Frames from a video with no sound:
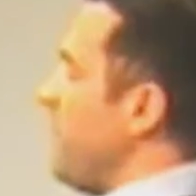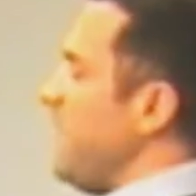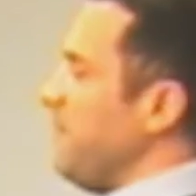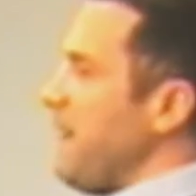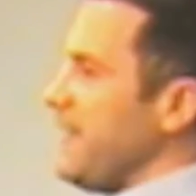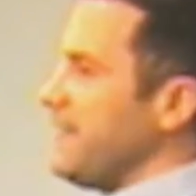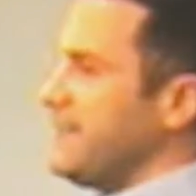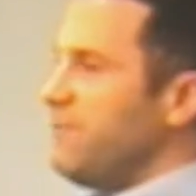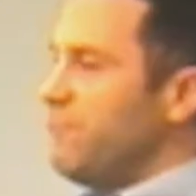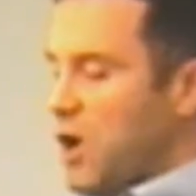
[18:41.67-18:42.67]
to a real
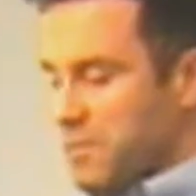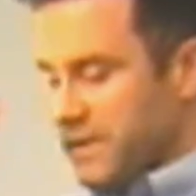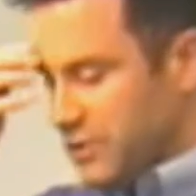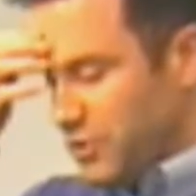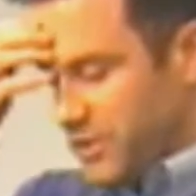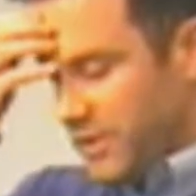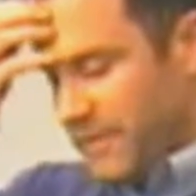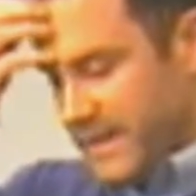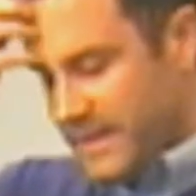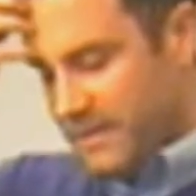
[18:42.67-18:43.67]
mess. And Romans touched
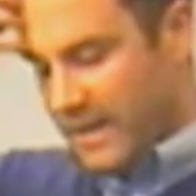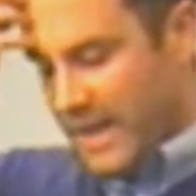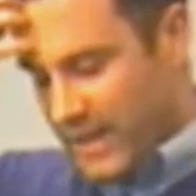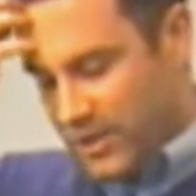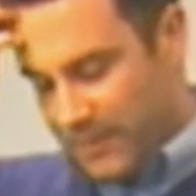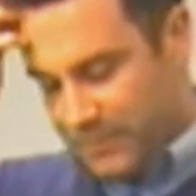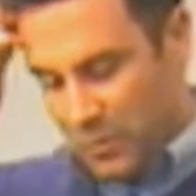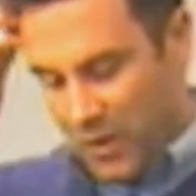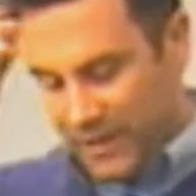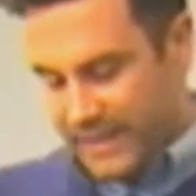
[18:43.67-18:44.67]
on this in
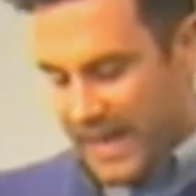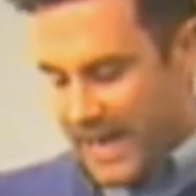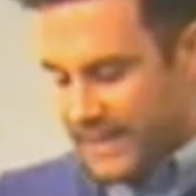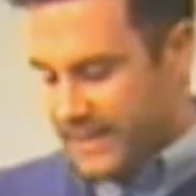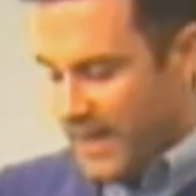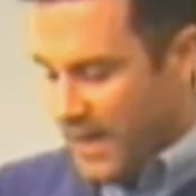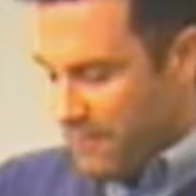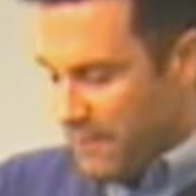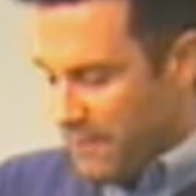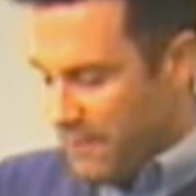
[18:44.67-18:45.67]
chapter 1. It says
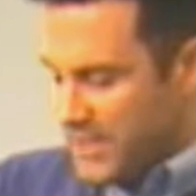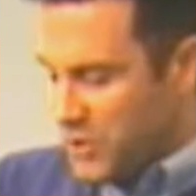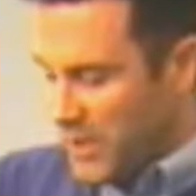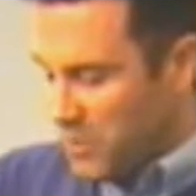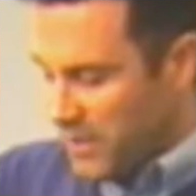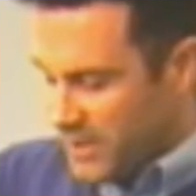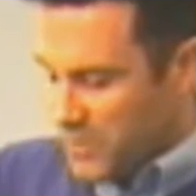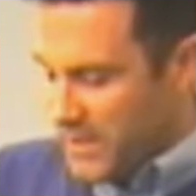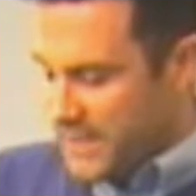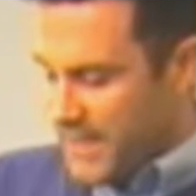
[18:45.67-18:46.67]
from verses 21
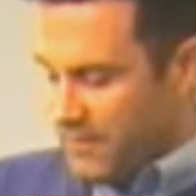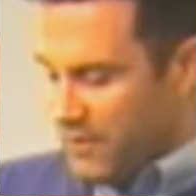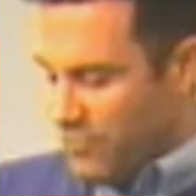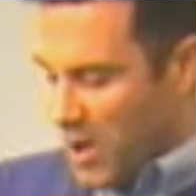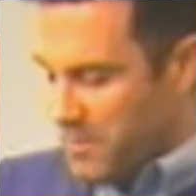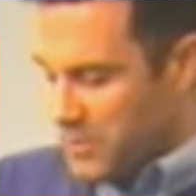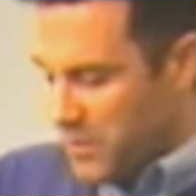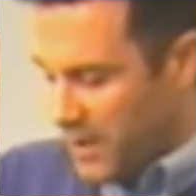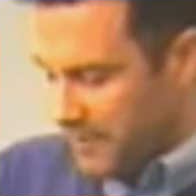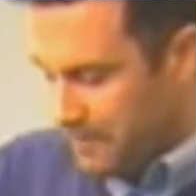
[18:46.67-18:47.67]
to 27 of
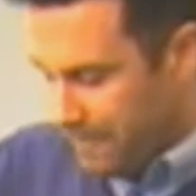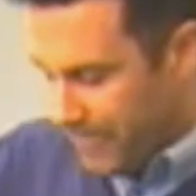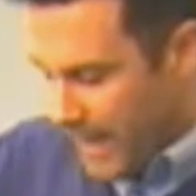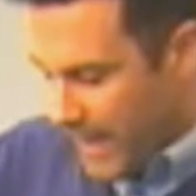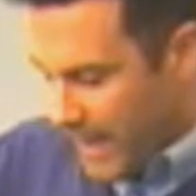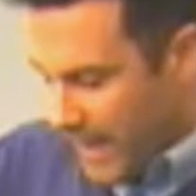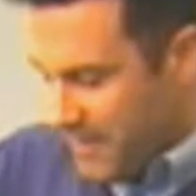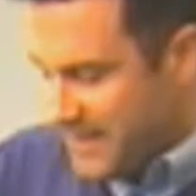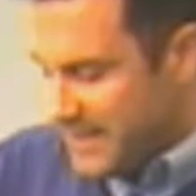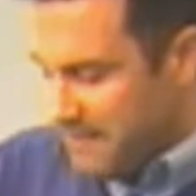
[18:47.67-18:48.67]
Romans 1,
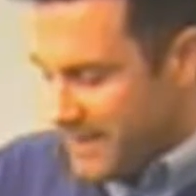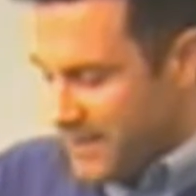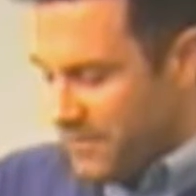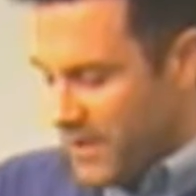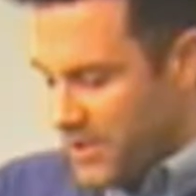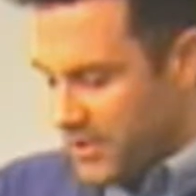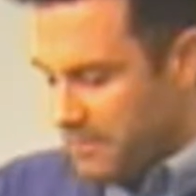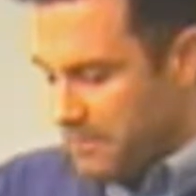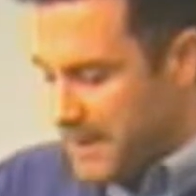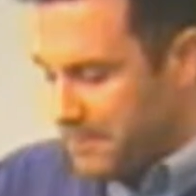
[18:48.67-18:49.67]
and this is the message
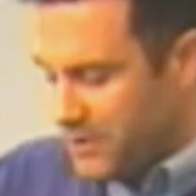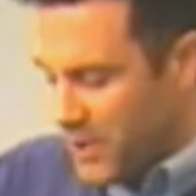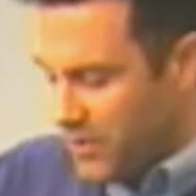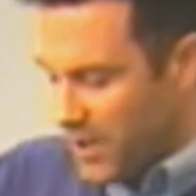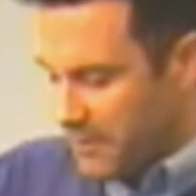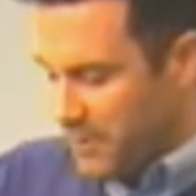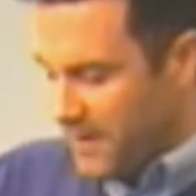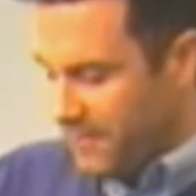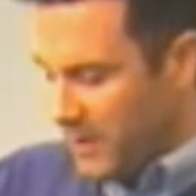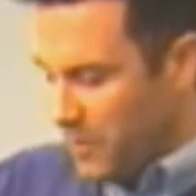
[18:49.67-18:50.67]
version People knew God
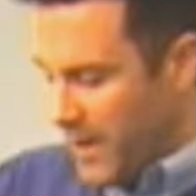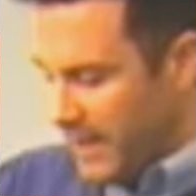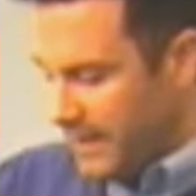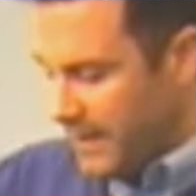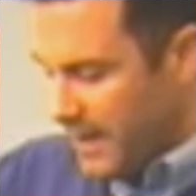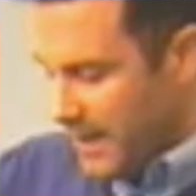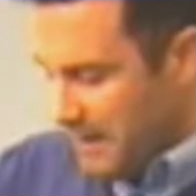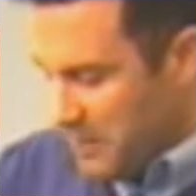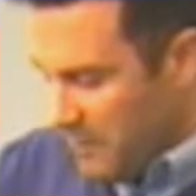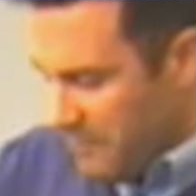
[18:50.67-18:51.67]
perfectly well
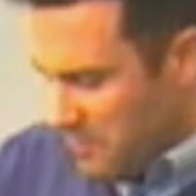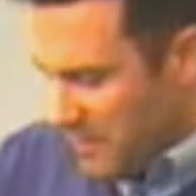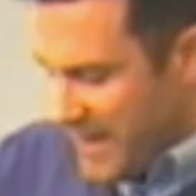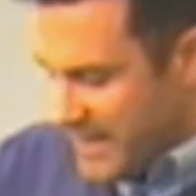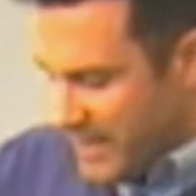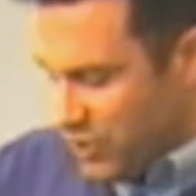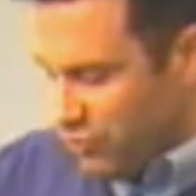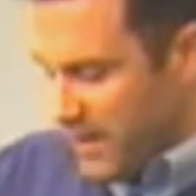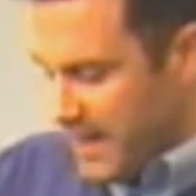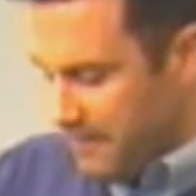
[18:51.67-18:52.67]
but when, when they didn't
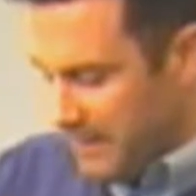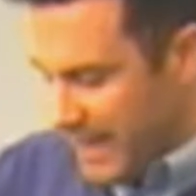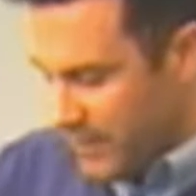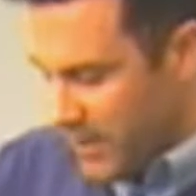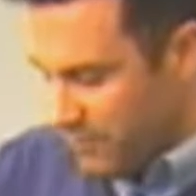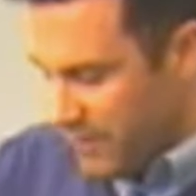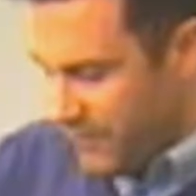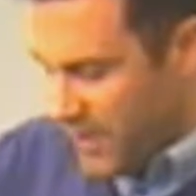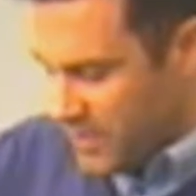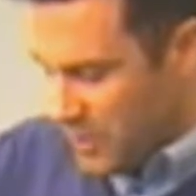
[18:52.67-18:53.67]
treat him like God,
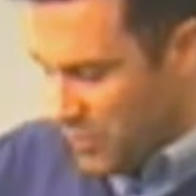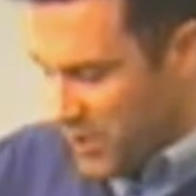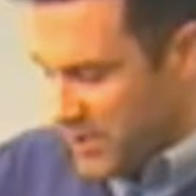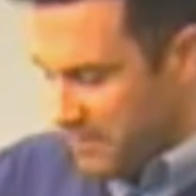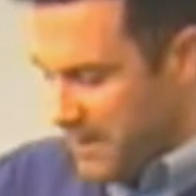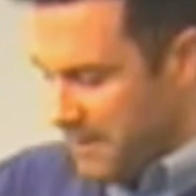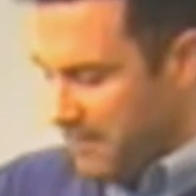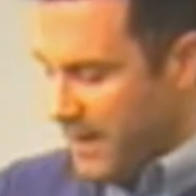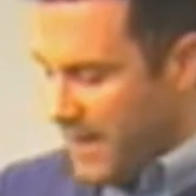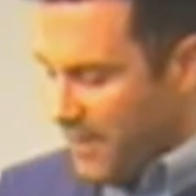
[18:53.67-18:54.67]
refusing to worship
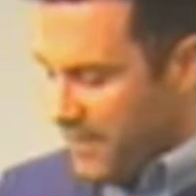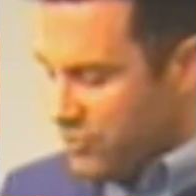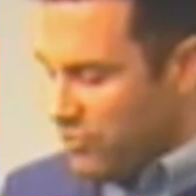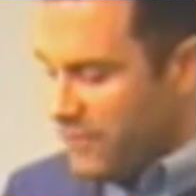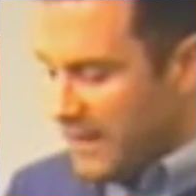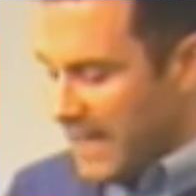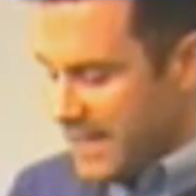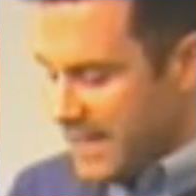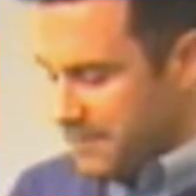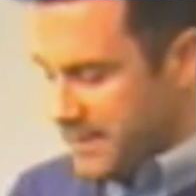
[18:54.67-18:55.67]
him, they
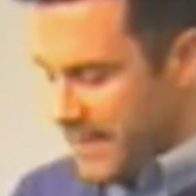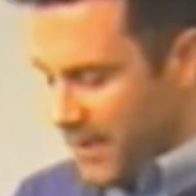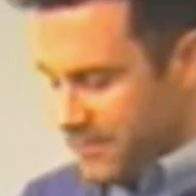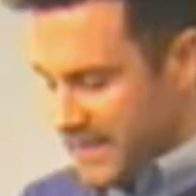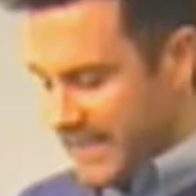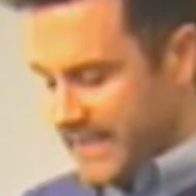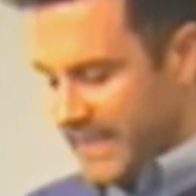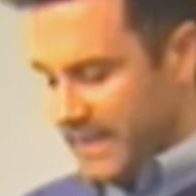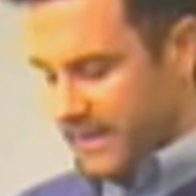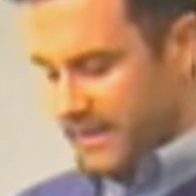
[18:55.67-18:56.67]
trivialized themselves into
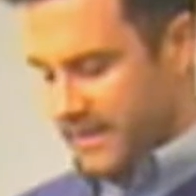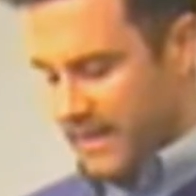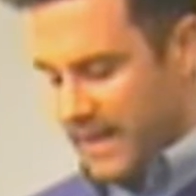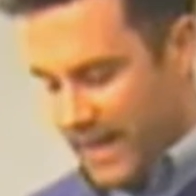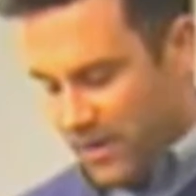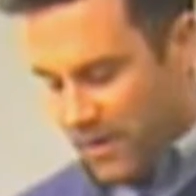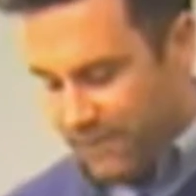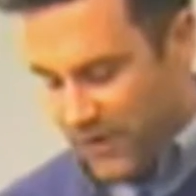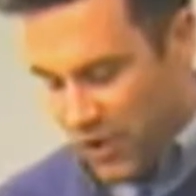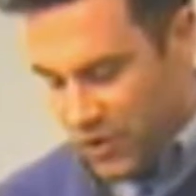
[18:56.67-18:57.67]
silliness and
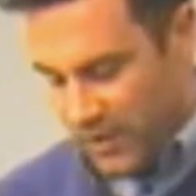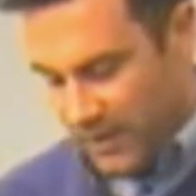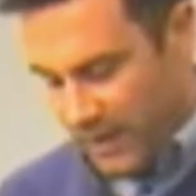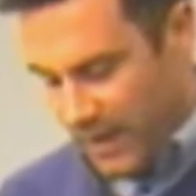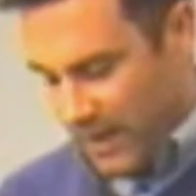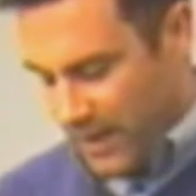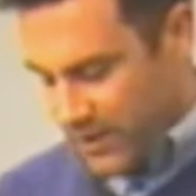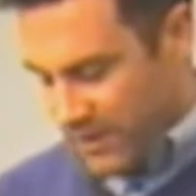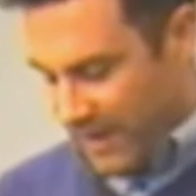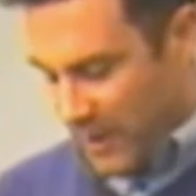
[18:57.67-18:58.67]
confusion
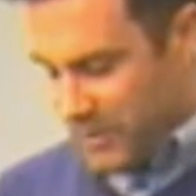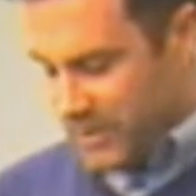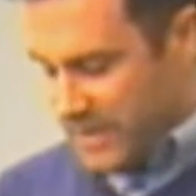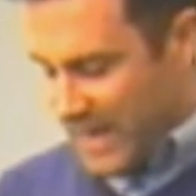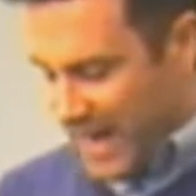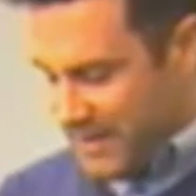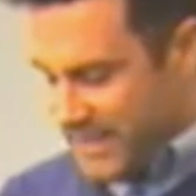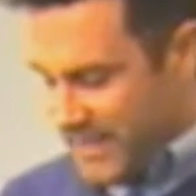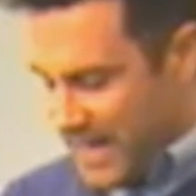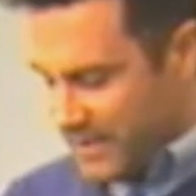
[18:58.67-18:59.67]
so that there was neither
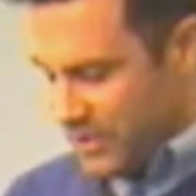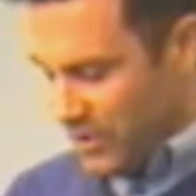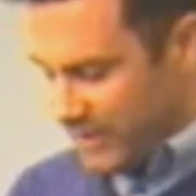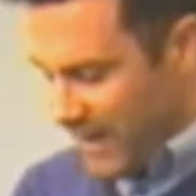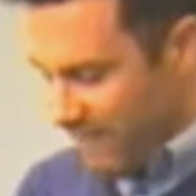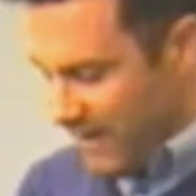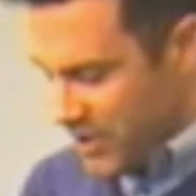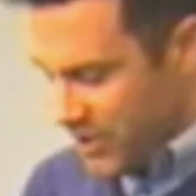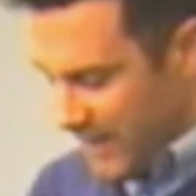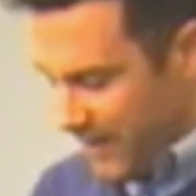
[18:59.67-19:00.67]
sense nor
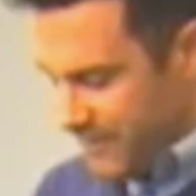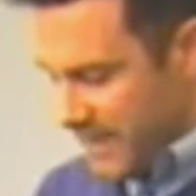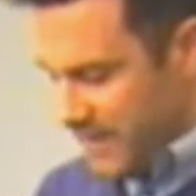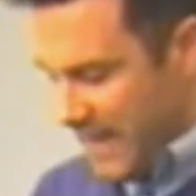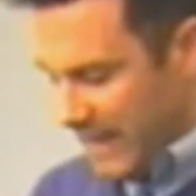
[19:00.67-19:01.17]
direction left in